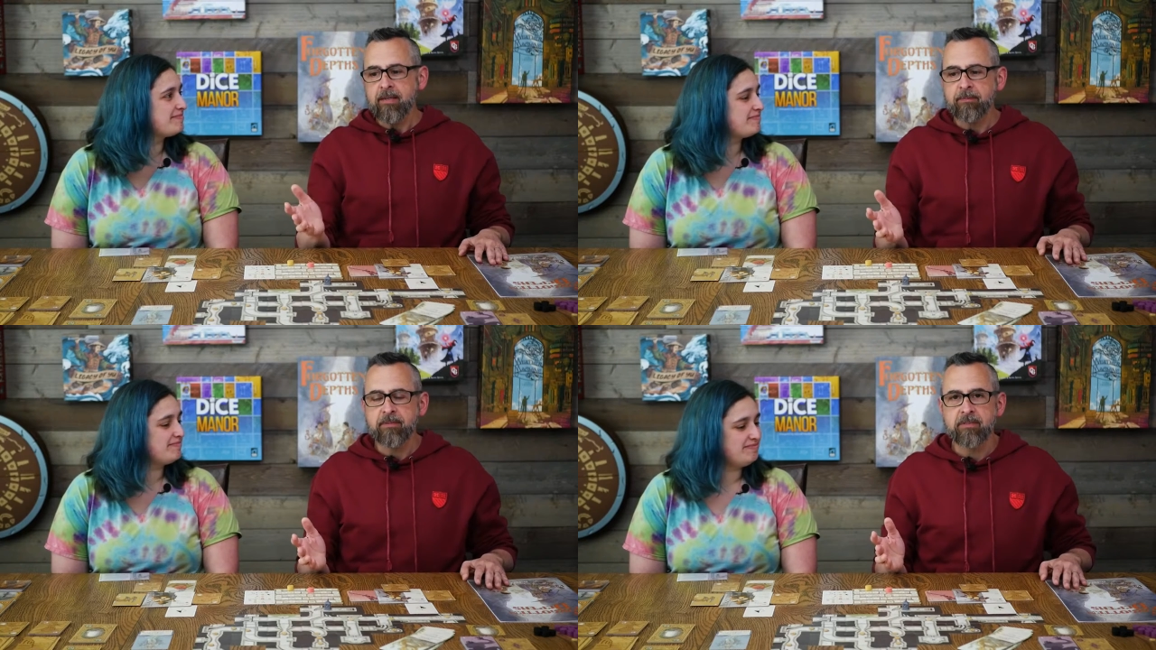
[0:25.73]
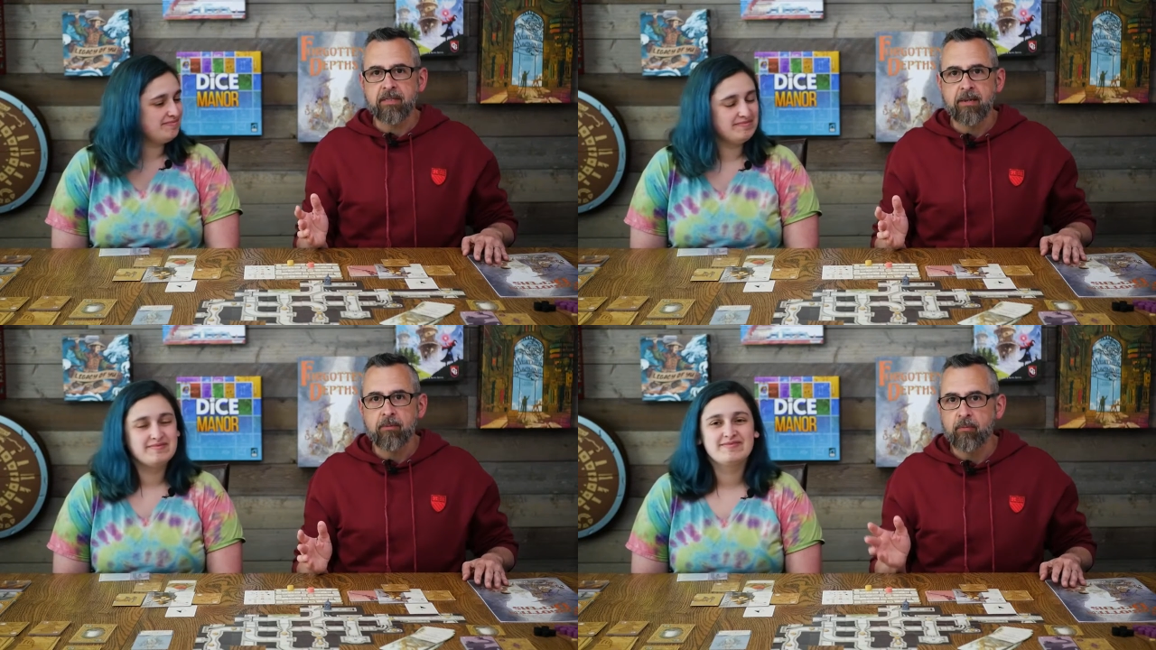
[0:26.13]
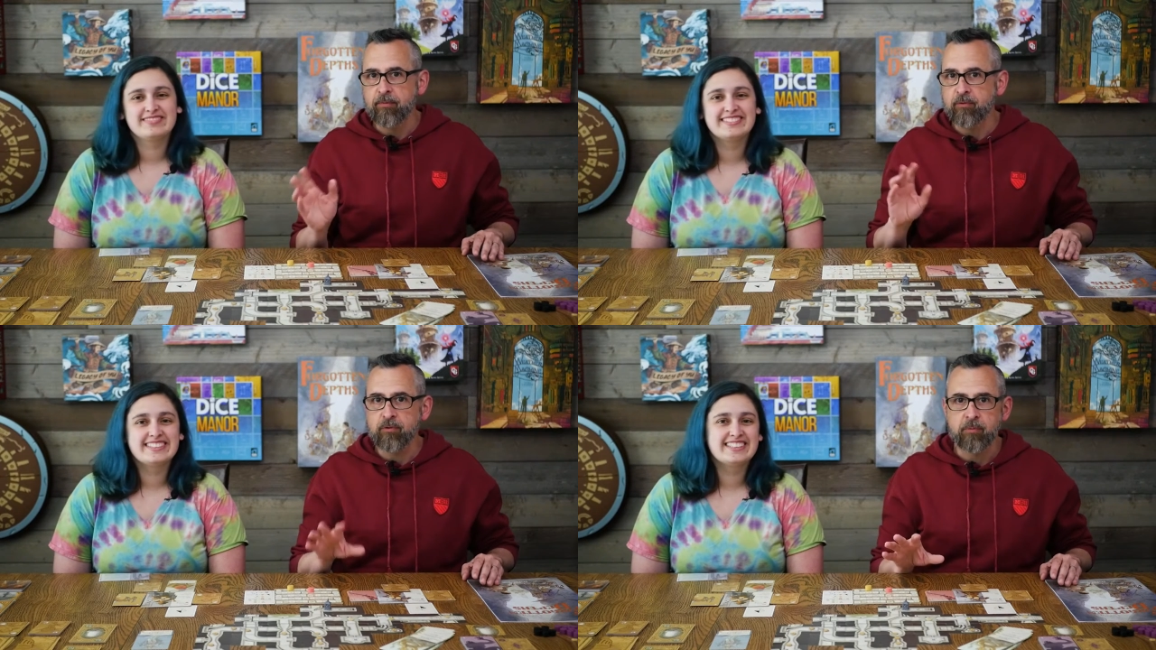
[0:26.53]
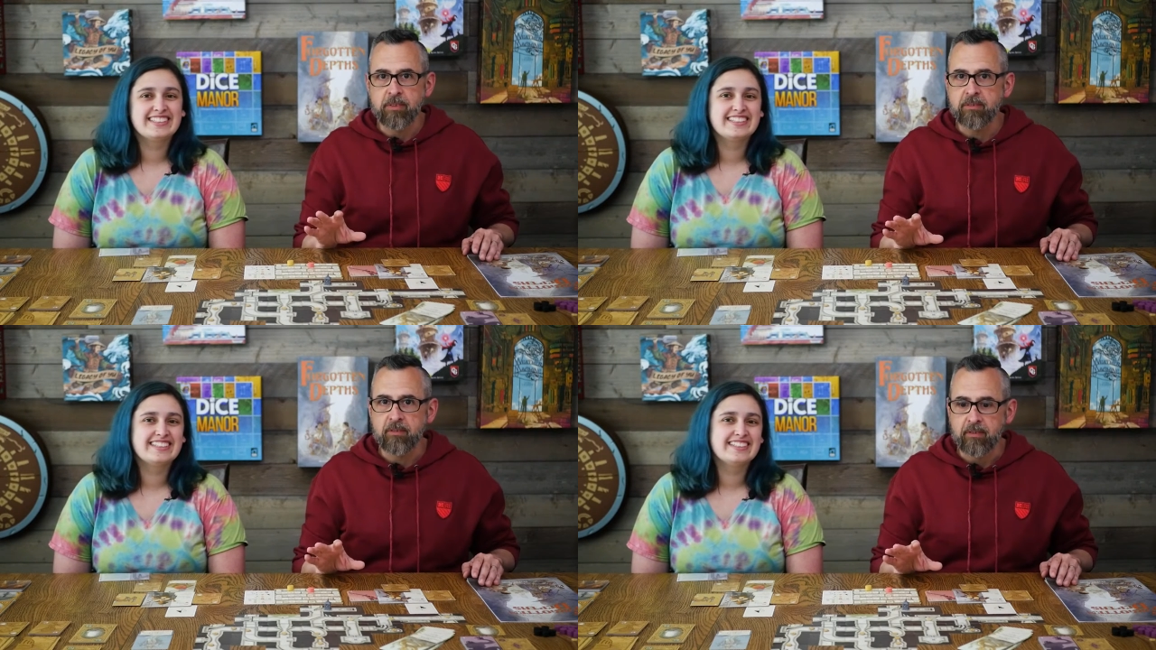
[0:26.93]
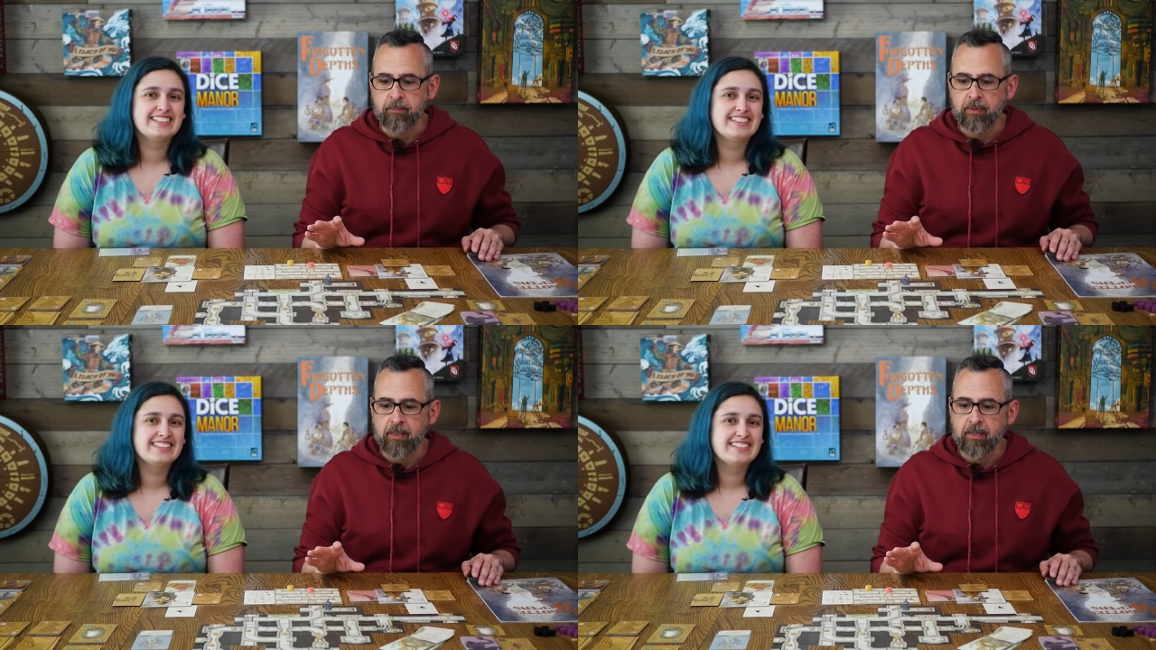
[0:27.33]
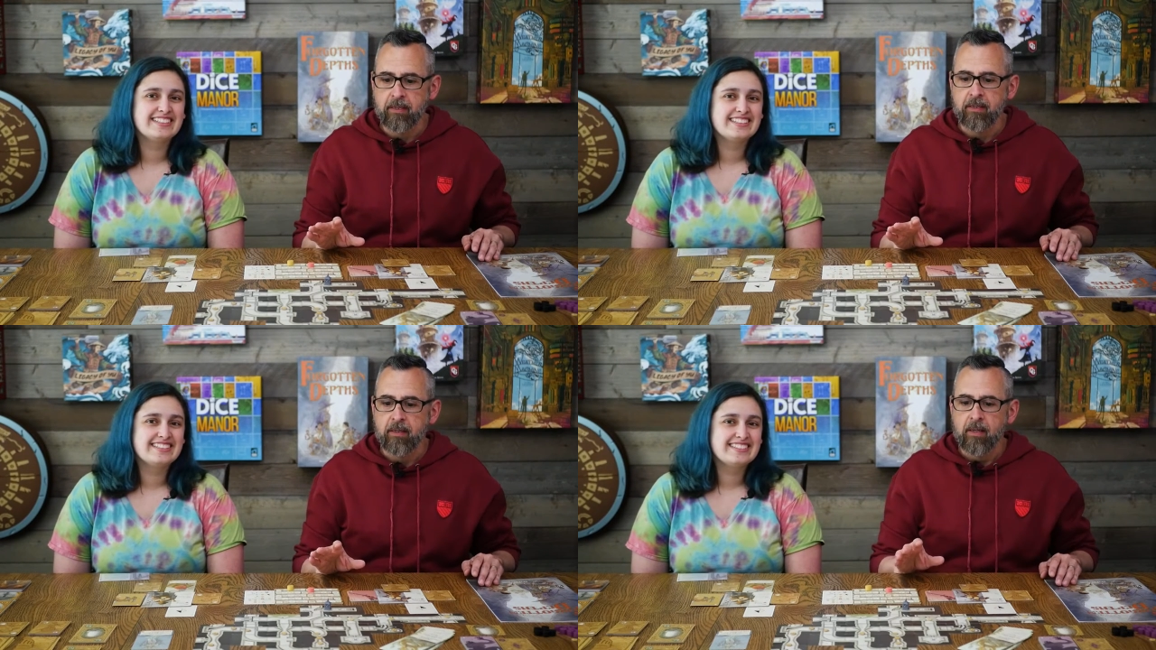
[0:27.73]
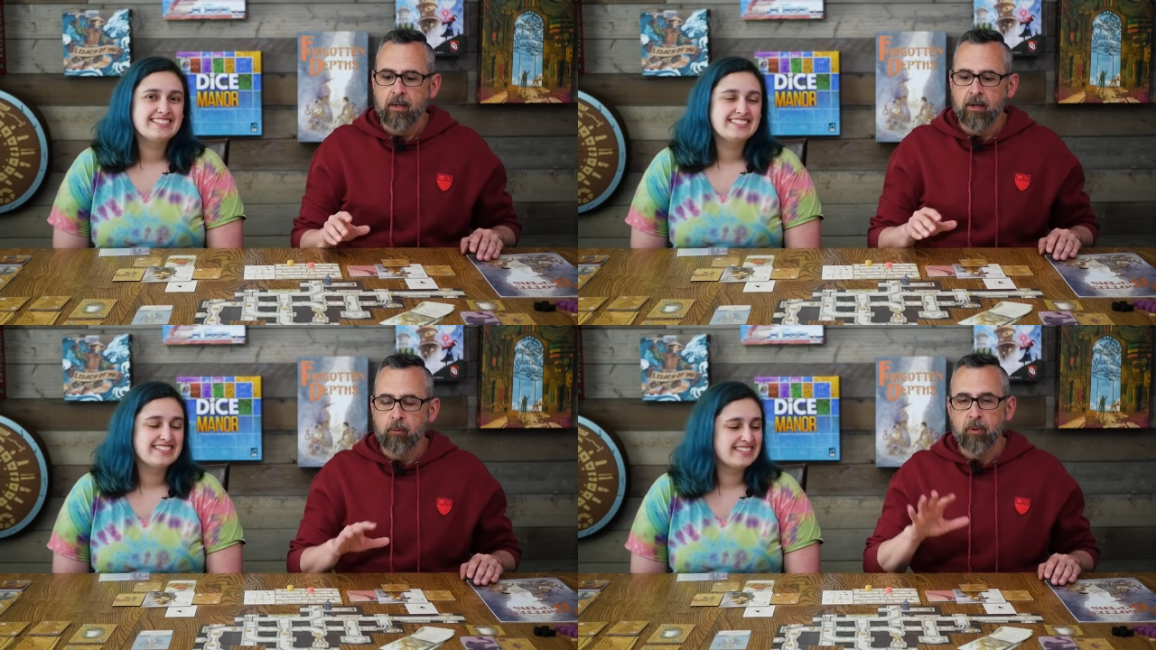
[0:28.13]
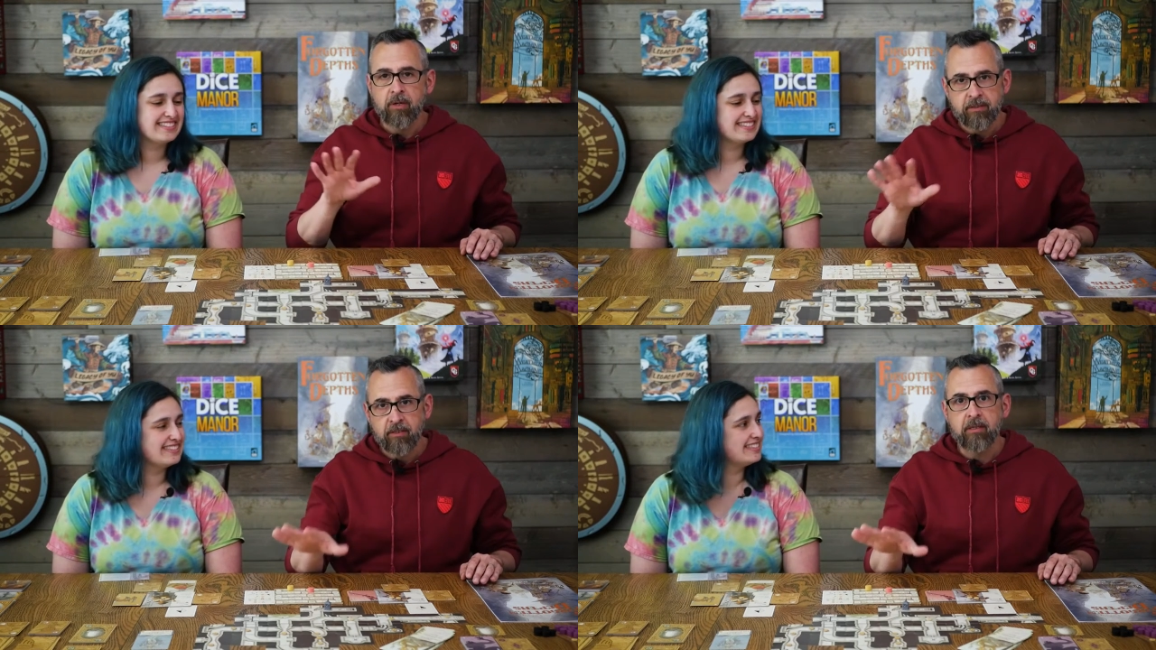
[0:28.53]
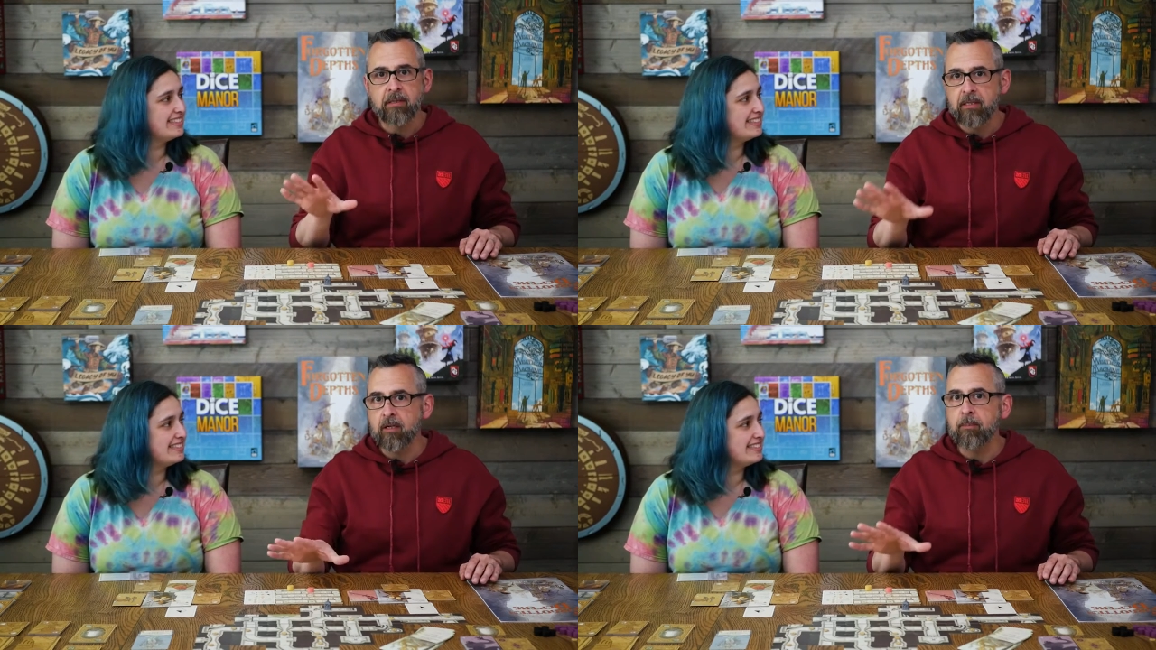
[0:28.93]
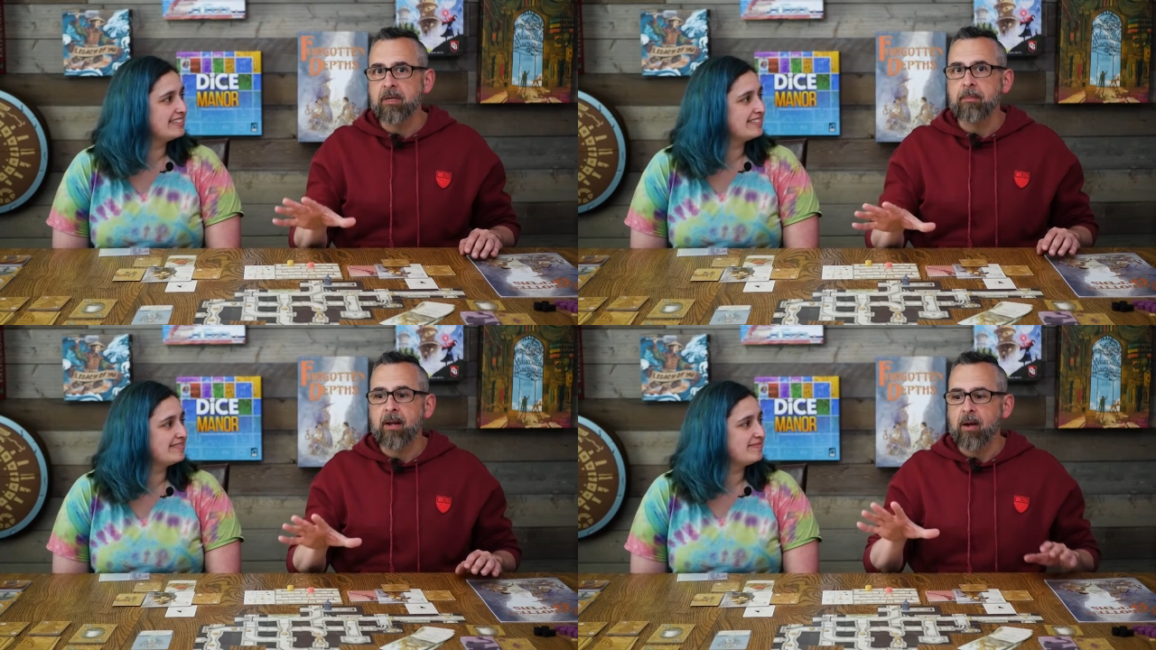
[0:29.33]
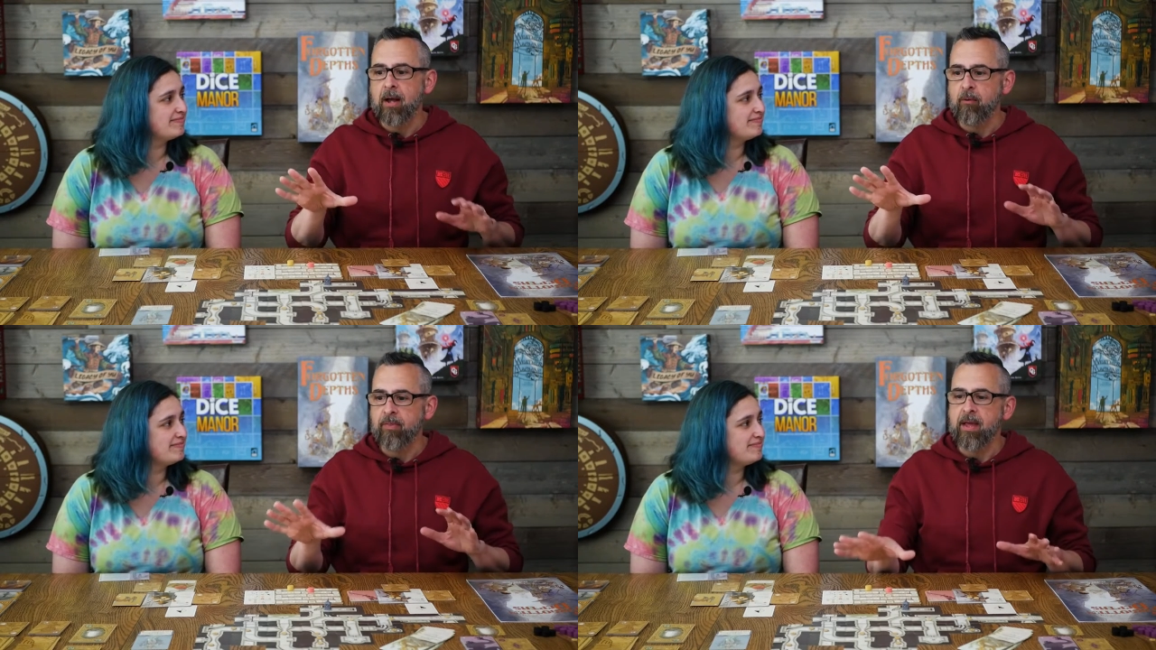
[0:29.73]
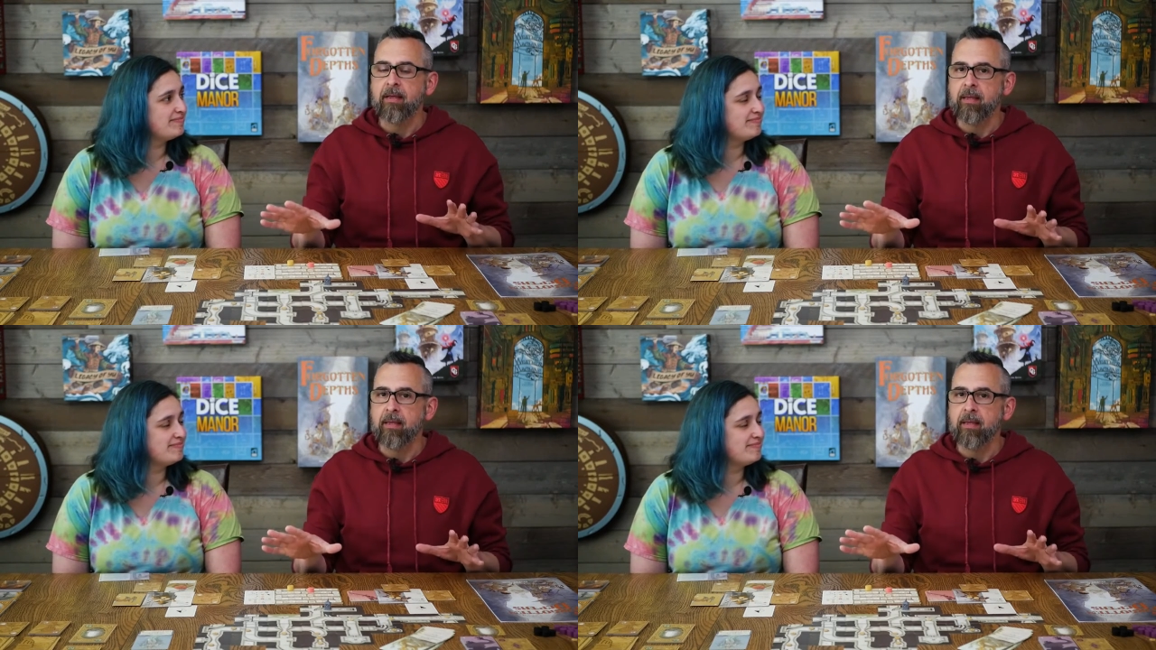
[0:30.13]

Speaker 1: Depths is a game that we've just recently played. Uh, we're going to tell you a little bit about how that